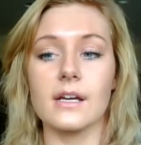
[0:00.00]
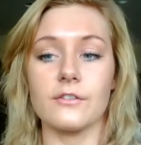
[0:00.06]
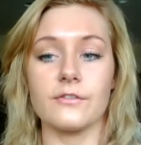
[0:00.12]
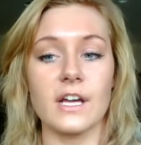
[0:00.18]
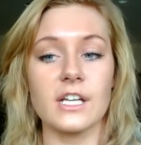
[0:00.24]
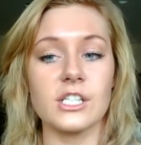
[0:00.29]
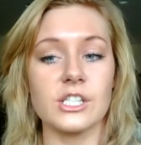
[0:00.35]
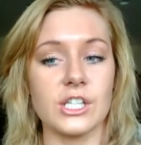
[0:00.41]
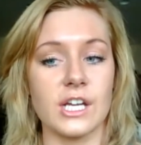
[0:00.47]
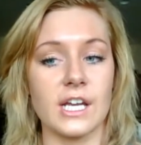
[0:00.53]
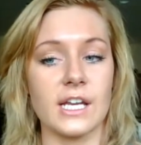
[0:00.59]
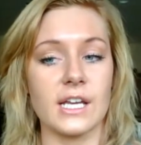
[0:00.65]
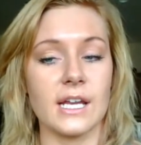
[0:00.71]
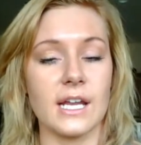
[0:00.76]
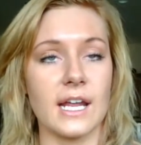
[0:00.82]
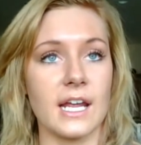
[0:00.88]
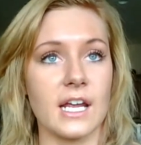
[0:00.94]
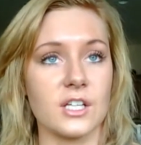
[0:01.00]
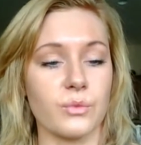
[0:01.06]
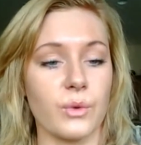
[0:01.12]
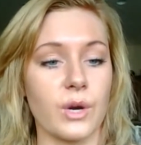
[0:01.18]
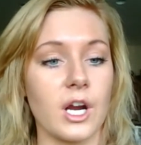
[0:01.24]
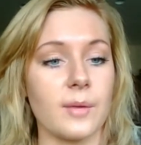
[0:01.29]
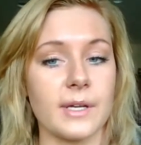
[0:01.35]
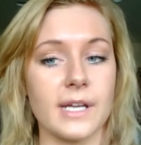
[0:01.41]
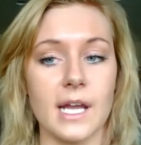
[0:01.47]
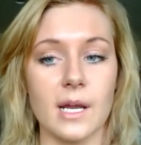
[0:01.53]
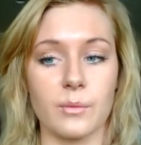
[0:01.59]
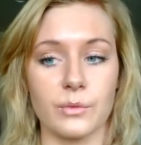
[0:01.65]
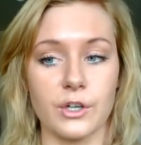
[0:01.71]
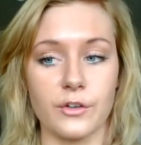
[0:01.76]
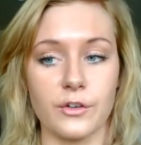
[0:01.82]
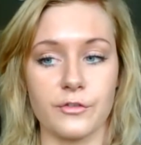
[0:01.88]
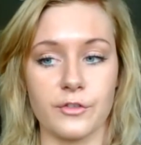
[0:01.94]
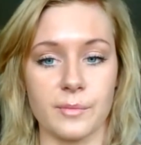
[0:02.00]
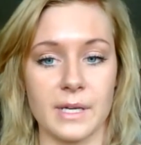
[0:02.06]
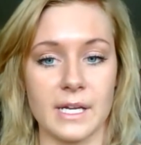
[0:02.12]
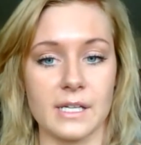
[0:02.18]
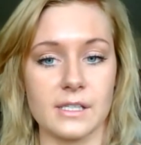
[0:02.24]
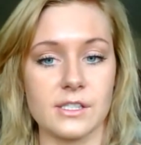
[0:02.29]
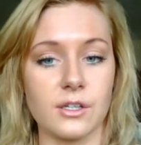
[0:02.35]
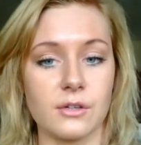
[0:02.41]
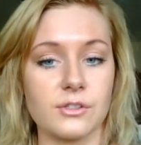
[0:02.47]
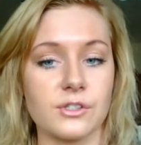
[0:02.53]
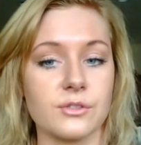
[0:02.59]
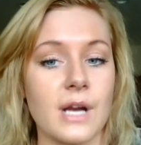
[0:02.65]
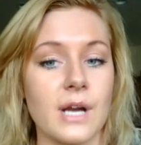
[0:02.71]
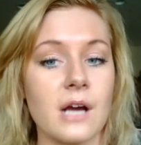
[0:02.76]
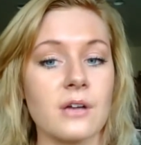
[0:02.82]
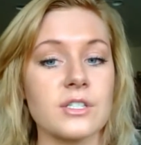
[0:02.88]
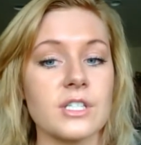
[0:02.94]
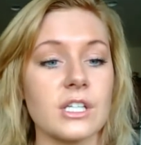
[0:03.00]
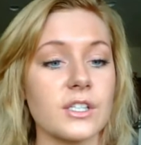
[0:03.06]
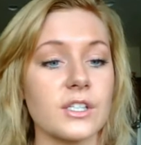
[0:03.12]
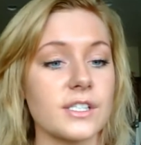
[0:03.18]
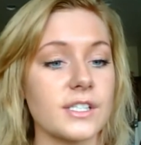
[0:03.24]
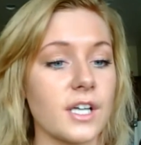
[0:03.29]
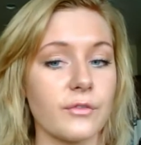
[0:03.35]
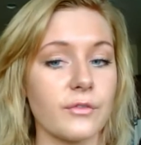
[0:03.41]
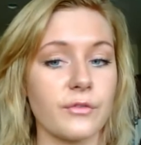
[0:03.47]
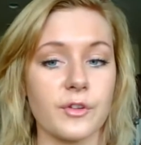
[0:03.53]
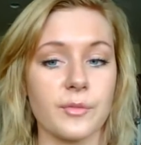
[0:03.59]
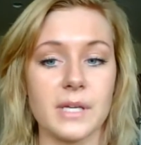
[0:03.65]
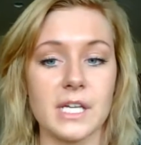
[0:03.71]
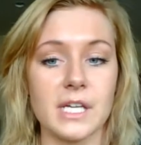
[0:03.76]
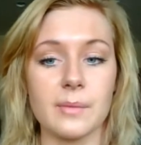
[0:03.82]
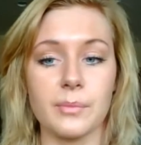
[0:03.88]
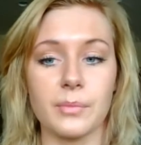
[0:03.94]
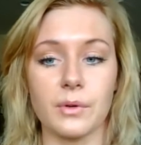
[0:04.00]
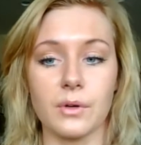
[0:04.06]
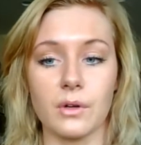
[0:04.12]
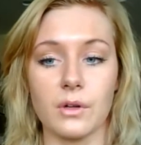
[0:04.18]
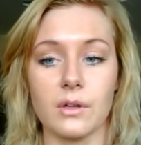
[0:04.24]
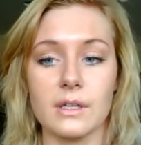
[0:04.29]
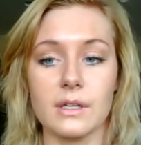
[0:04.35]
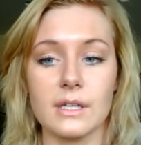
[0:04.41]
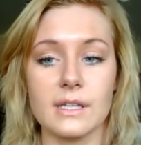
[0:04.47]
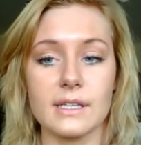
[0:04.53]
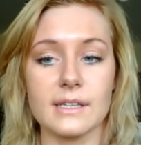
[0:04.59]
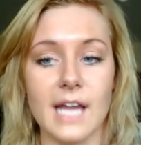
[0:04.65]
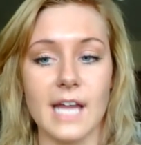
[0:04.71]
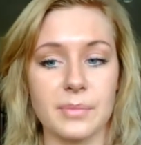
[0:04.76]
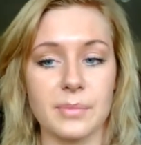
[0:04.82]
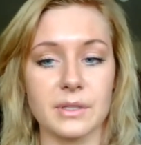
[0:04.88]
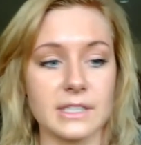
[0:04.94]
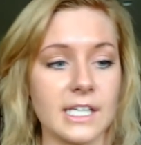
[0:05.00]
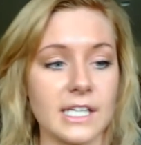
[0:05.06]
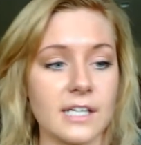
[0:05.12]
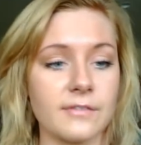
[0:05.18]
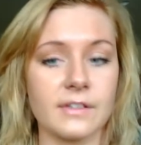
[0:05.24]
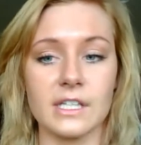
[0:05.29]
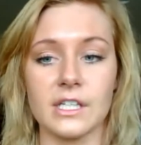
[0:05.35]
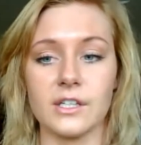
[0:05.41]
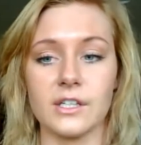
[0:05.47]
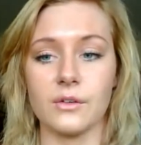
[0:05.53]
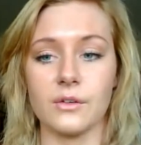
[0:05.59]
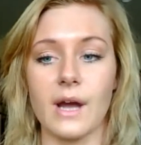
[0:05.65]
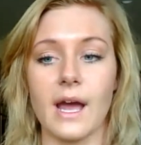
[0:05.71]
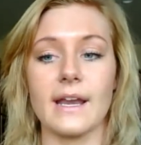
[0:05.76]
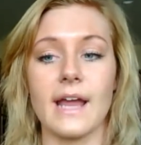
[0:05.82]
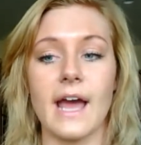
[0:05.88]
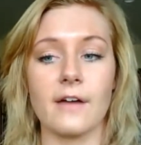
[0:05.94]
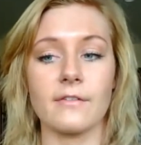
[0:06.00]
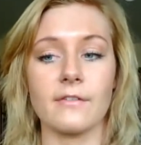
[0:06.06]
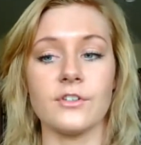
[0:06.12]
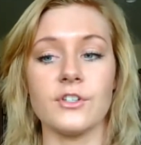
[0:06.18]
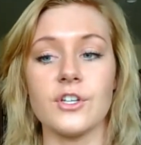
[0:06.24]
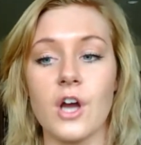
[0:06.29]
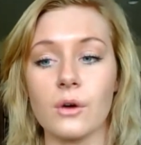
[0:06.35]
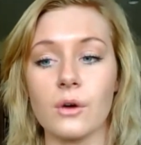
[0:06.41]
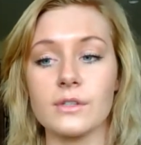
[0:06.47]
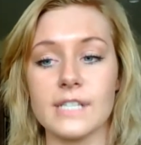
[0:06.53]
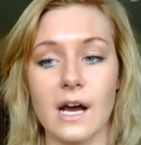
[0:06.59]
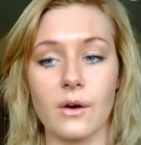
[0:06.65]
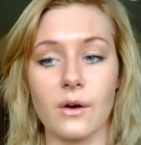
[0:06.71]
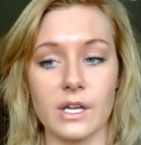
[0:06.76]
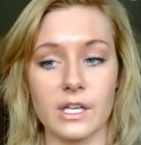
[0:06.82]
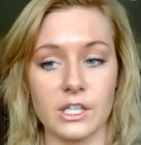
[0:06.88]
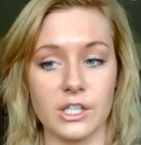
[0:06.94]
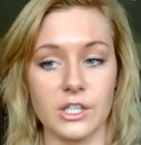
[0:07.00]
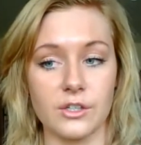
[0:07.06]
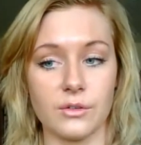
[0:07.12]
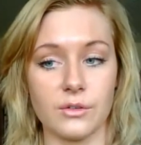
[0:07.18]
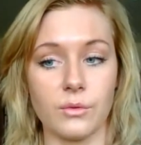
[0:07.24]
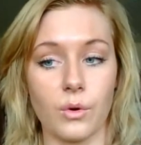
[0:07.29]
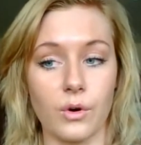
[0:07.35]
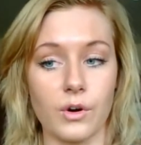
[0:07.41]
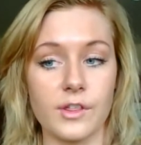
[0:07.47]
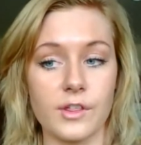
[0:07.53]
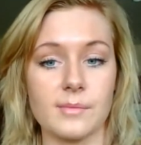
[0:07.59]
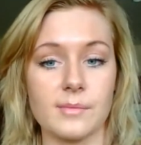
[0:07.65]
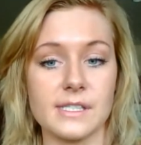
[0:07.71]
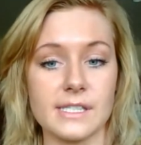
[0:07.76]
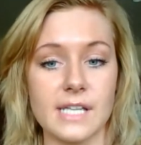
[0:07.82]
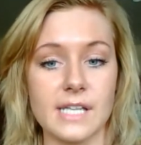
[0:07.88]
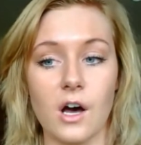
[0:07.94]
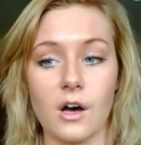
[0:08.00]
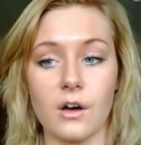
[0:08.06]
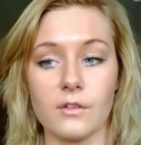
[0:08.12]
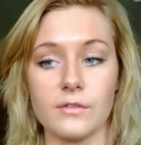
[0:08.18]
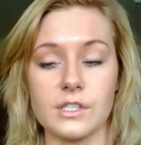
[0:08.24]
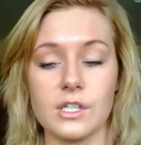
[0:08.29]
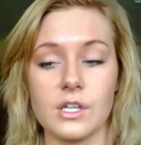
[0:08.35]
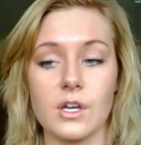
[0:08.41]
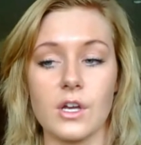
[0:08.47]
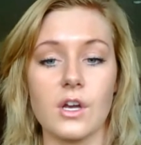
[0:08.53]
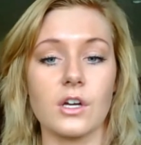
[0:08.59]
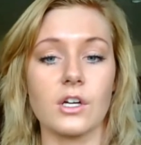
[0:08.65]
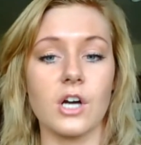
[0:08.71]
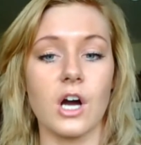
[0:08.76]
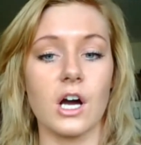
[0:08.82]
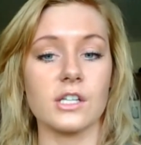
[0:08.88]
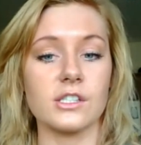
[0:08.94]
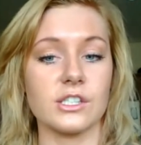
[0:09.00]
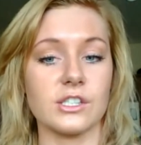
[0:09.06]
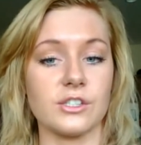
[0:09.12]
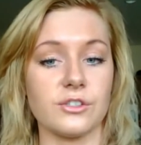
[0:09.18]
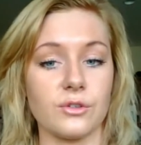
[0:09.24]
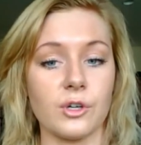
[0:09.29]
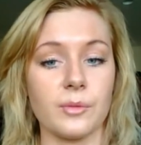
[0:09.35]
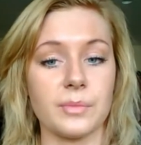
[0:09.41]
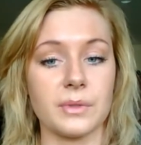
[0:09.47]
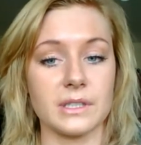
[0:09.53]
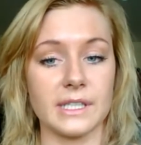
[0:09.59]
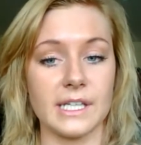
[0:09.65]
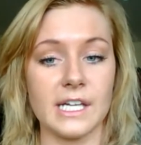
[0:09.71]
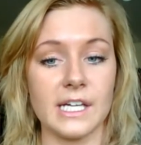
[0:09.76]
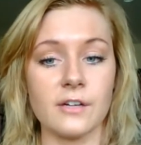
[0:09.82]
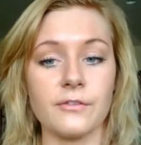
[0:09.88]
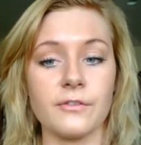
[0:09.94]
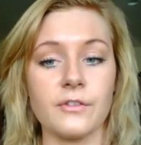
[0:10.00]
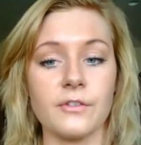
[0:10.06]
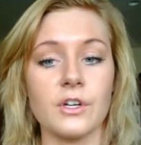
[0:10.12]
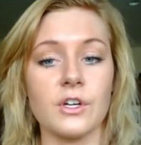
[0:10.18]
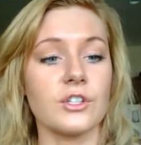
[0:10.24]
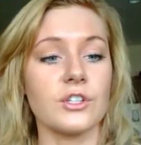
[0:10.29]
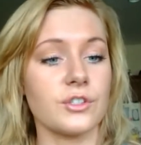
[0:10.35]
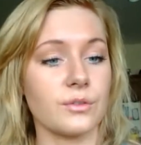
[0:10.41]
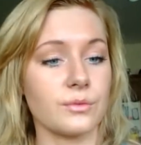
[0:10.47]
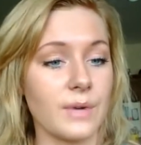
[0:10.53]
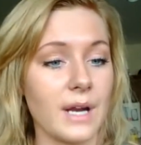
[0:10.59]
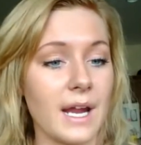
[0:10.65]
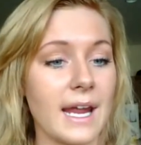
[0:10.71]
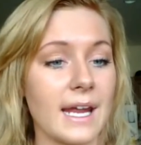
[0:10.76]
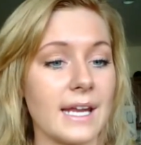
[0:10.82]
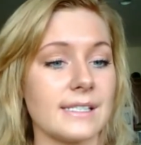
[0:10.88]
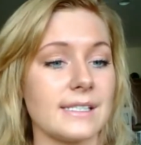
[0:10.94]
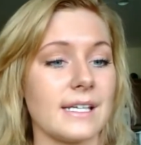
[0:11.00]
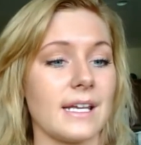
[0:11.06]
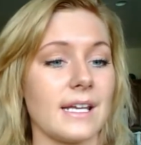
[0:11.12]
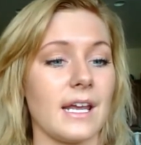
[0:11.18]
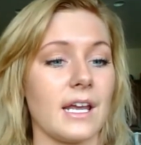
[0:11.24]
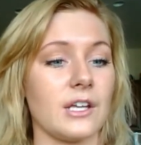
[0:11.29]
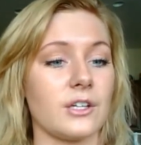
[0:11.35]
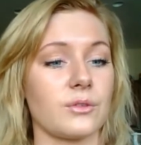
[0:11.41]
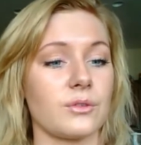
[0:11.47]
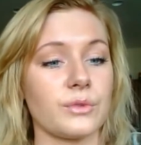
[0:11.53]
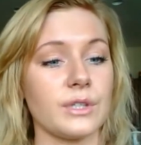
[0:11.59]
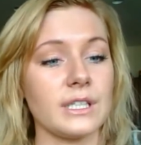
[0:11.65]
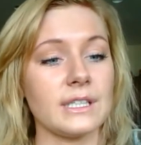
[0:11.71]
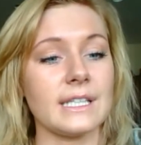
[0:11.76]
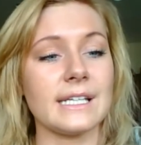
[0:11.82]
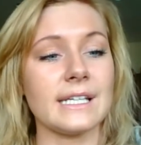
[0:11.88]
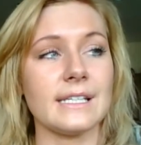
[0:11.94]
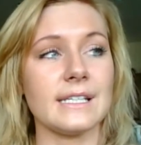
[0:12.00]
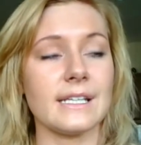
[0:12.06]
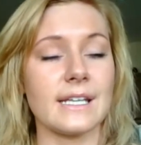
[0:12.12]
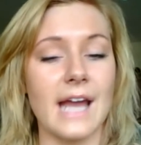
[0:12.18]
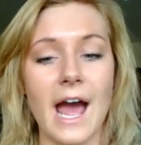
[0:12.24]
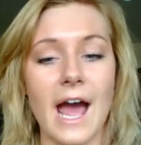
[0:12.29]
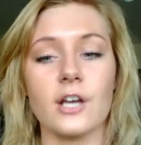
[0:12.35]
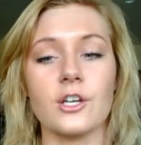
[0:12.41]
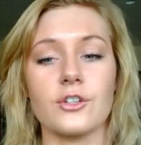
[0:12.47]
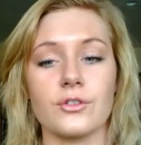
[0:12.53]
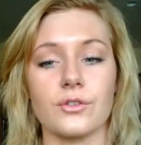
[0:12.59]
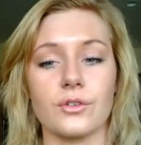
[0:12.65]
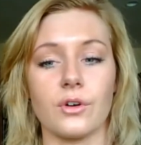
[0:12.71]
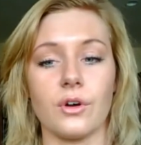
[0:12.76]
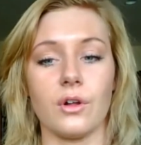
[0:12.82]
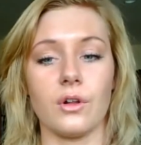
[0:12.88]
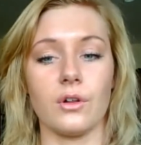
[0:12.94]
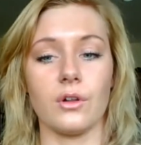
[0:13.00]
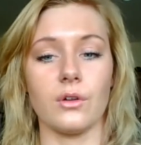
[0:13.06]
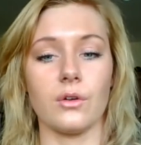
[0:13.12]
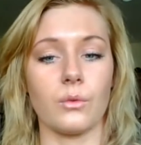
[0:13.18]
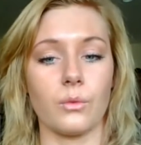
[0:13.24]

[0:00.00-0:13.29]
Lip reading: Convention is where it became real for me. So surrounding yourself with people that believe in you and have no doubt in you or themselves causes your belief to raise in a really natural